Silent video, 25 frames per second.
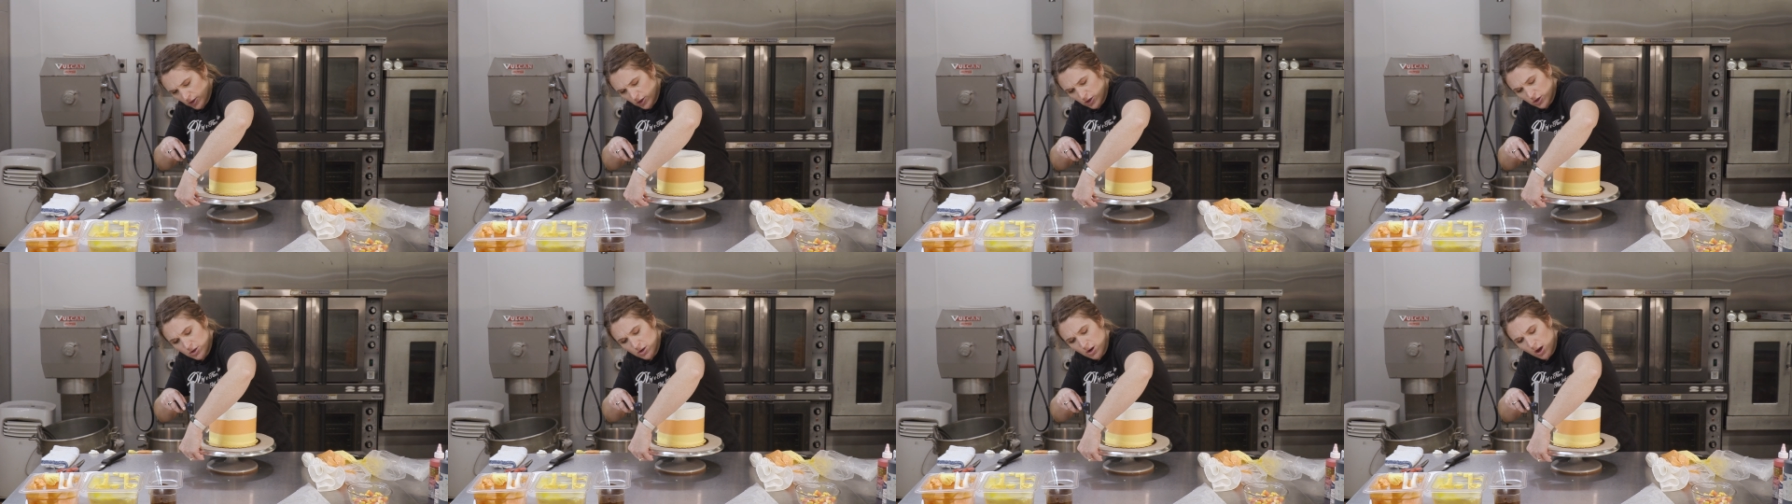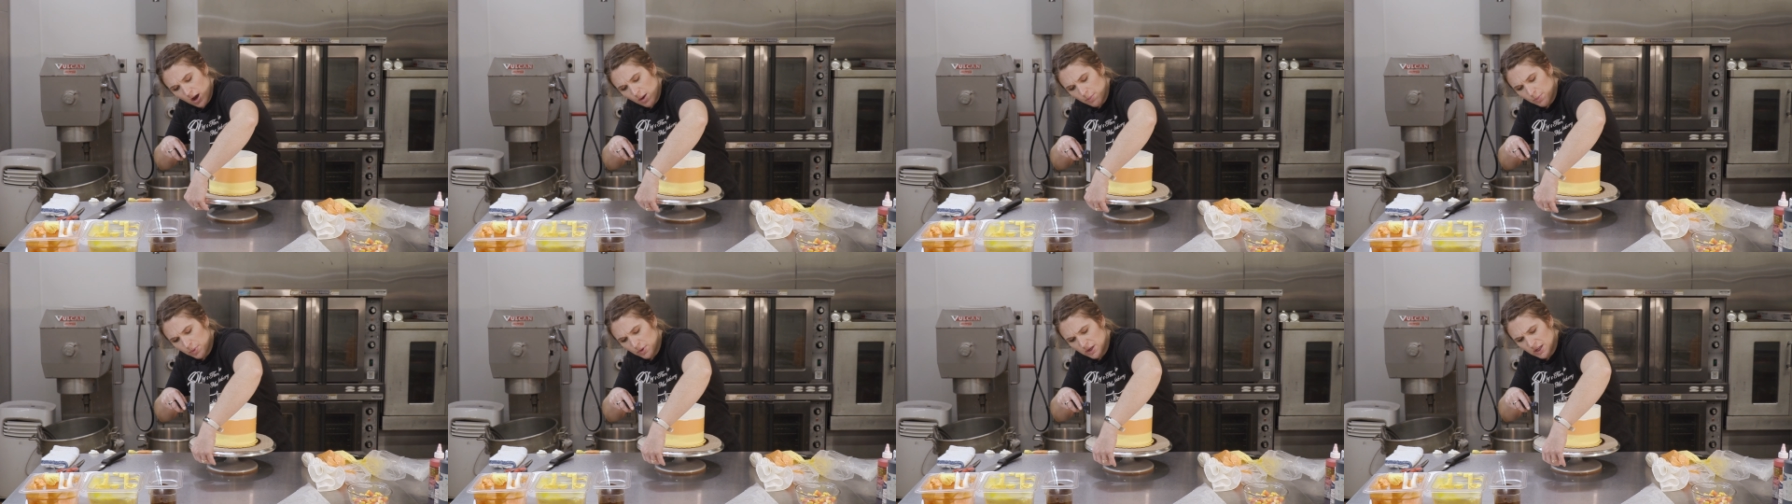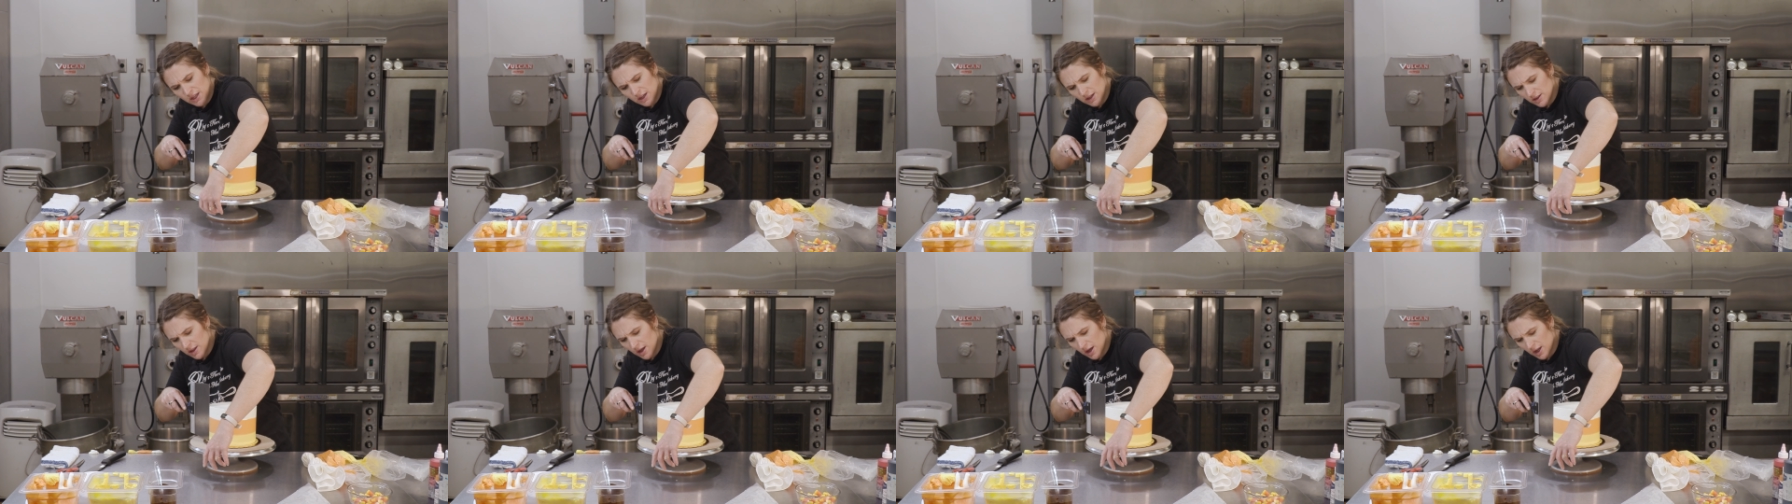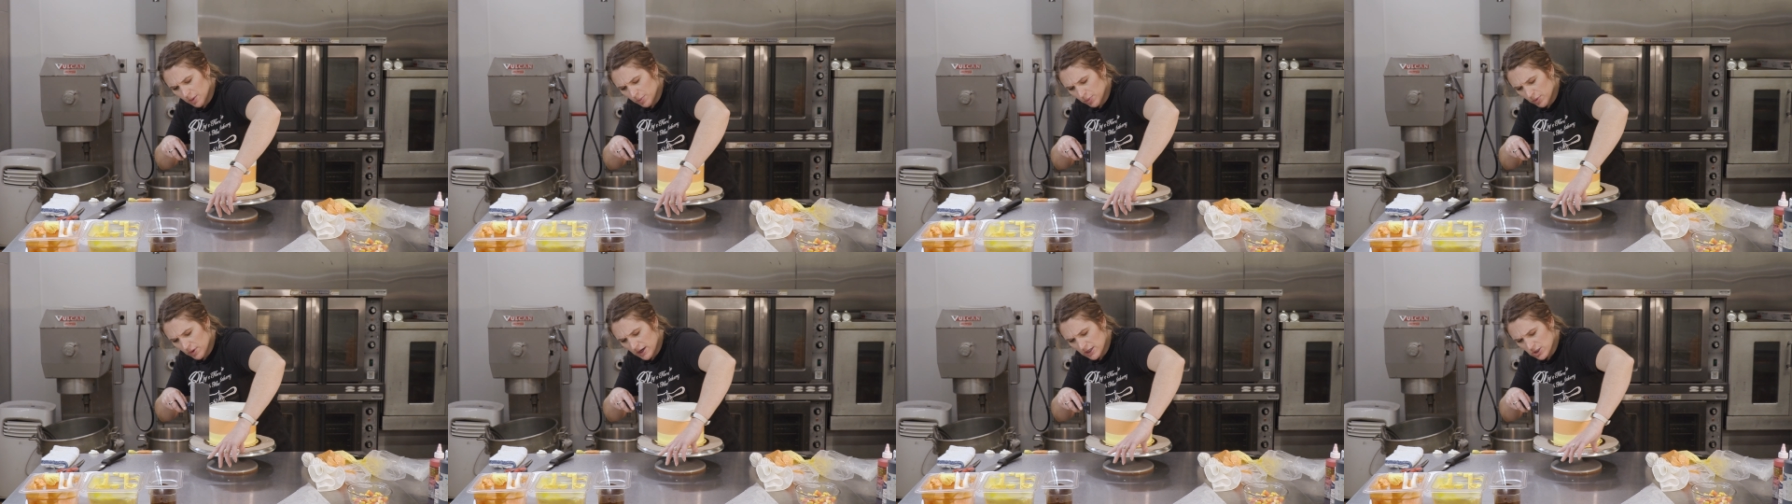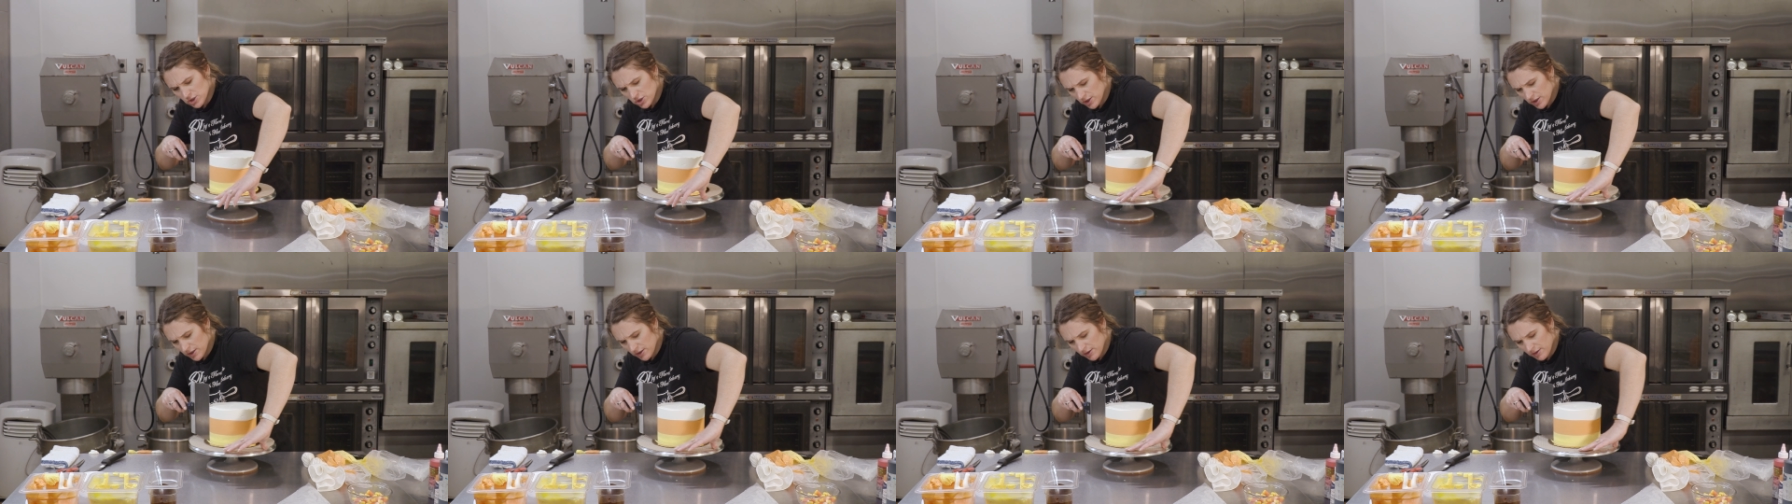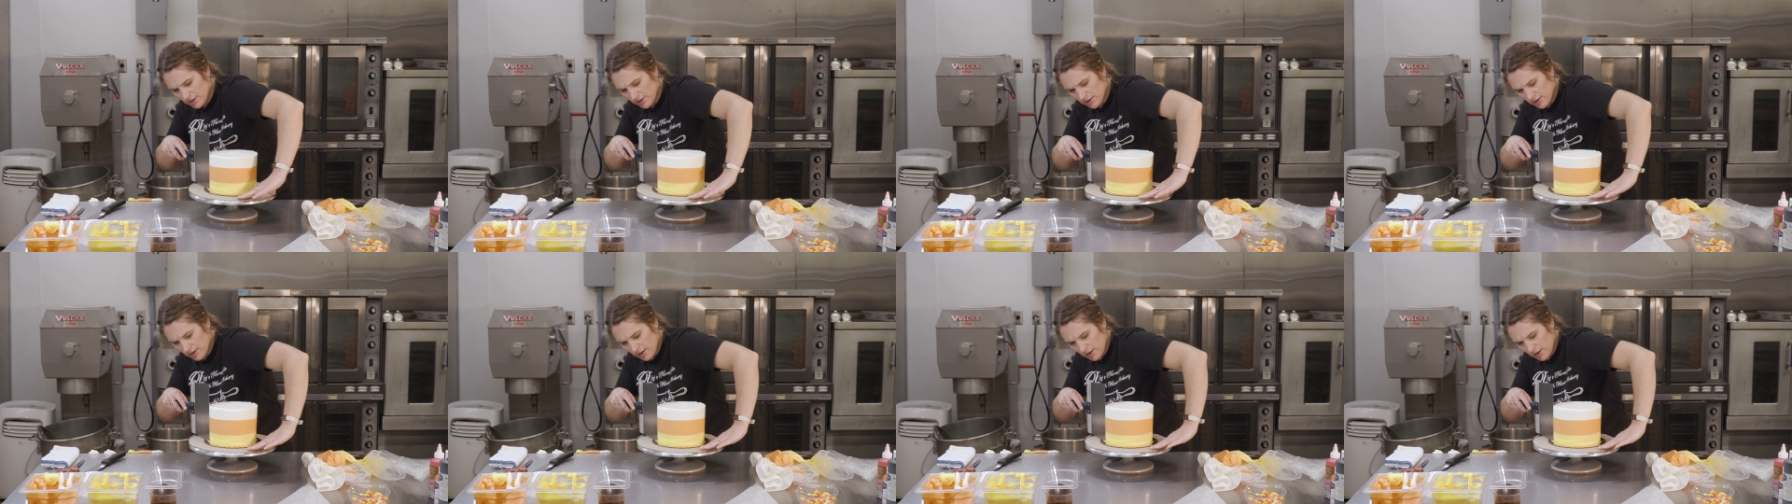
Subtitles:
not putting a lot of pressure,